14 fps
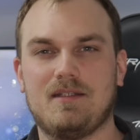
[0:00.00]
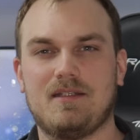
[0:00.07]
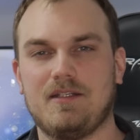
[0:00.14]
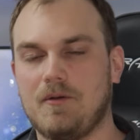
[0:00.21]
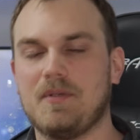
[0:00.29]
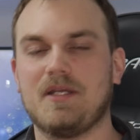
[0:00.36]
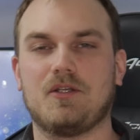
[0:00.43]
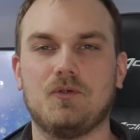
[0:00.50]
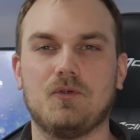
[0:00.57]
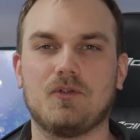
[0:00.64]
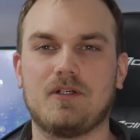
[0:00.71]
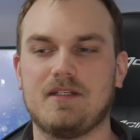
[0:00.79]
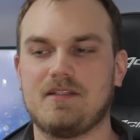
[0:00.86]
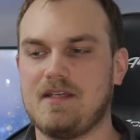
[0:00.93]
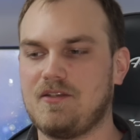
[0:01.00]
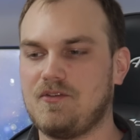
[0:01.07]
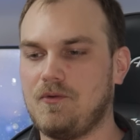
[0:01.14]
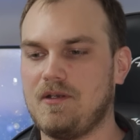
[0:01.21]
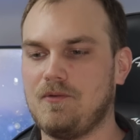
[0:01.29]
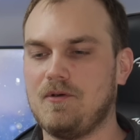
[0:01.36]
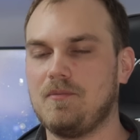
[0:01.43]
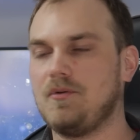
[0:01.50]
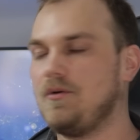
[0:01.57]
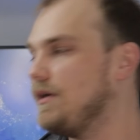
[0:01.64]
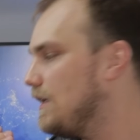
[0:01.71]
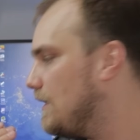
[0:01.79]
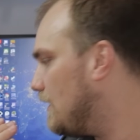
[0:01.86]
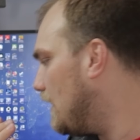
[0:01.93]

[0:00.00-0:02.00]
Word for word: you know, a bit cooler. It's at 21.3.